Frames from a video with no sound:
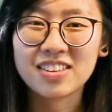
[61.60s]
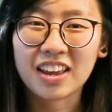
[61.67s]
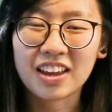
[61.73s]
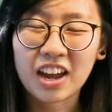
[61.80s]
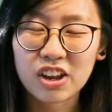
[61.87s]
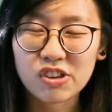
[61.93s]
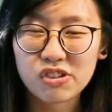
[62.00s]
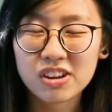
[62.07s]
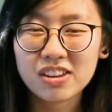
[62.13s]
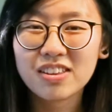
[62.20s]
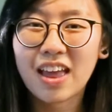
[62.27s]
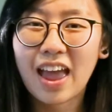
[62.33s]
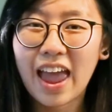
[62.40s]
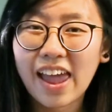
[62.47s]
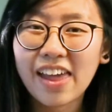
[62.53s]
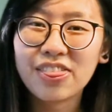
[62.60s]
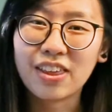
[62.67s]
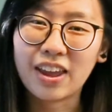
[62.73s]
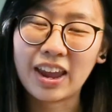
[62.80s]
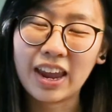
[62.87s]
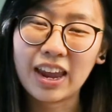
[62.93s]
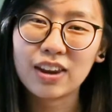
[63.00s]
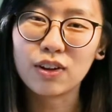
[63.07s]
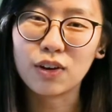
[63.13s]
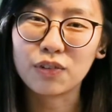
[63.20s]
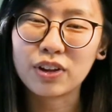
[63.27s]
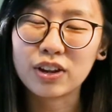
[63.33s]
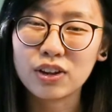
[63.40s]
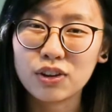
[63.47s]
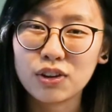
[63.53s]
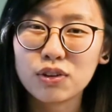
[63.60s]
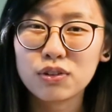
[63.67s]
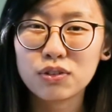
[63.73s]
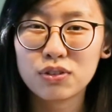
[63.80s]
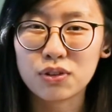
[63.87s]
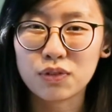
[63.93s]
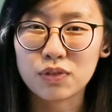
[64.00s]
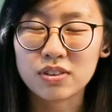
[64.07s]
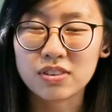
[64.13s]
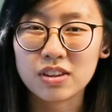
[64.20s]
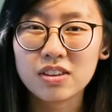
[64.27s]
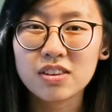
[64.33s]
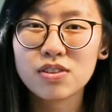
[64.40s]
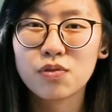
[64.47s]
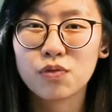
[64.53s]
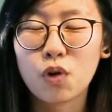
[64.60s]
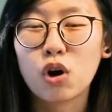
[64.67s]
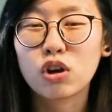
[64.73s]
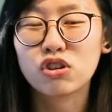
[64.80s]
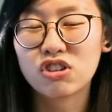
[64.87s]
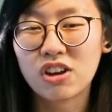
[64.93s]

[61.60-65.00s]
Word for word: a psychiatrist and the head of clinical services for